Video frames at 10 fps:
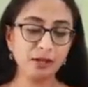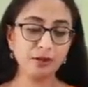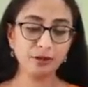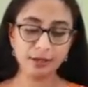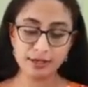
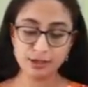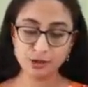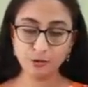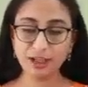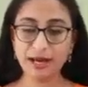Okay,
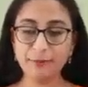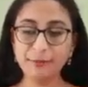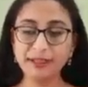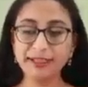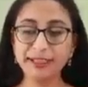so what
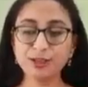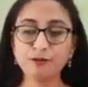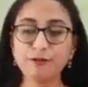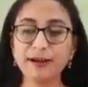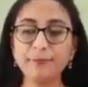happened in case
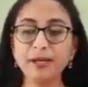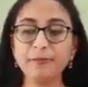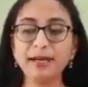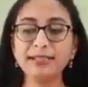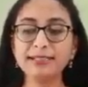of 5p
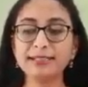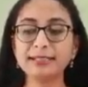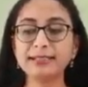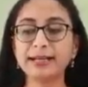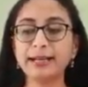minus, that
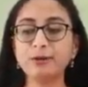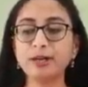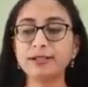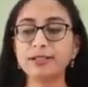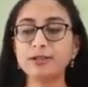is
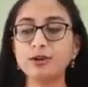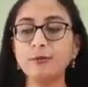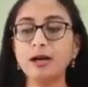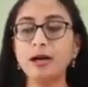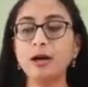Cry-Ducat
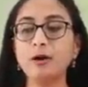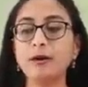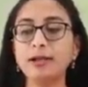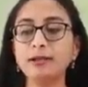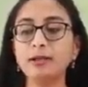syndrome?
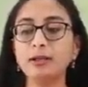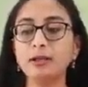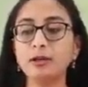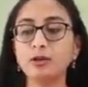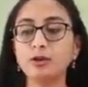One
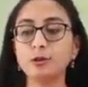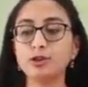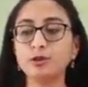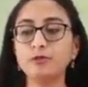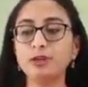
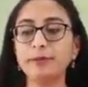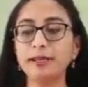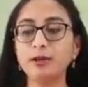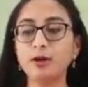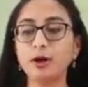chromosome will
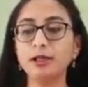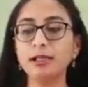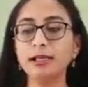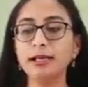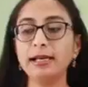be
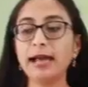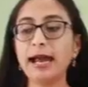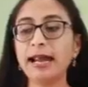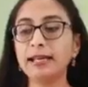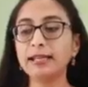normal,
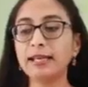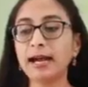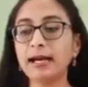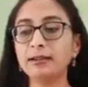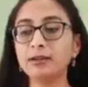and in the
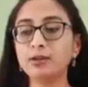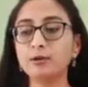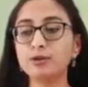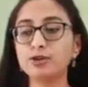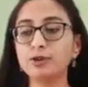other
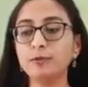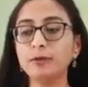chromosome,